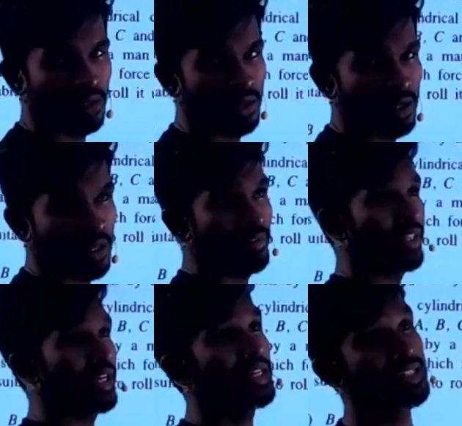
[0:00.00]
When the
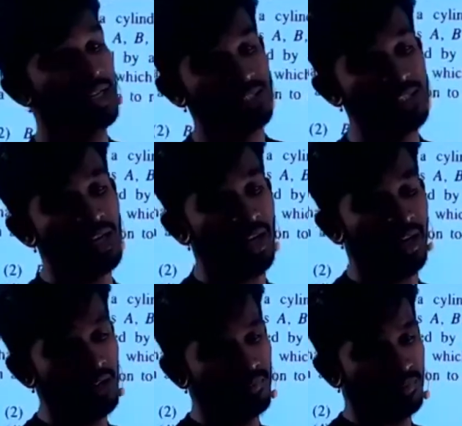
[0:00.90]
distance is high,
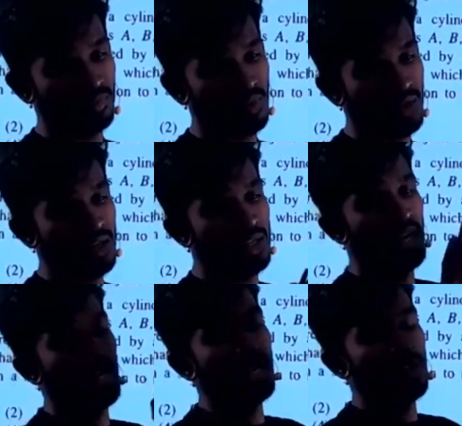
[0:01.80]

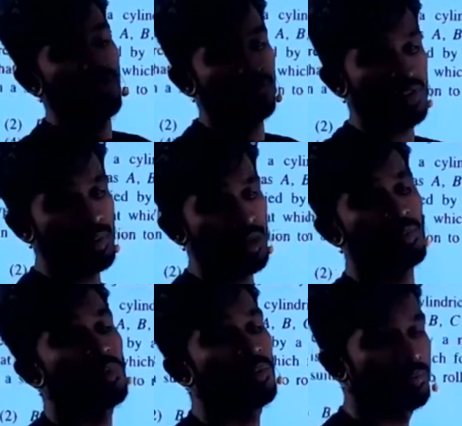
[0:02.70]
turning effect will be more.
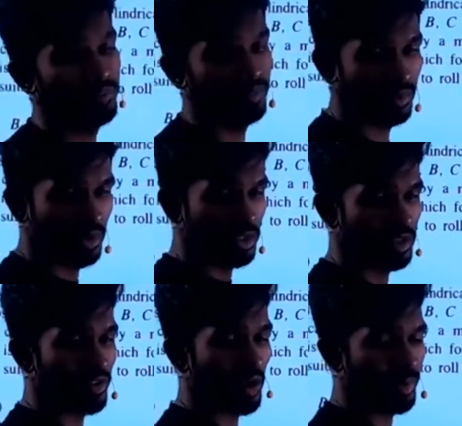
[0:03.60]
So
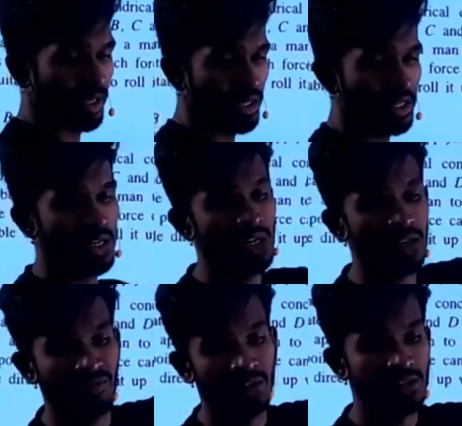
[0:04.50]
from here, turning
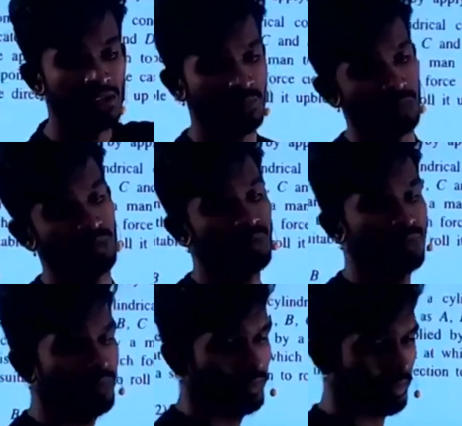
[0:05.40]
effect is more.
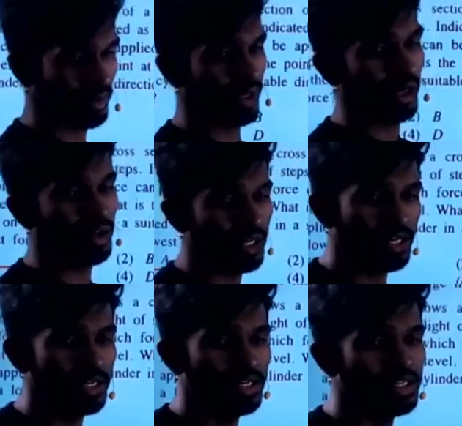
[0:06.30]
You can turn it
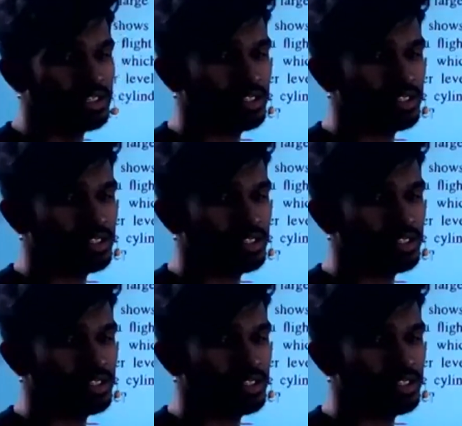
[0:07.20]
easily.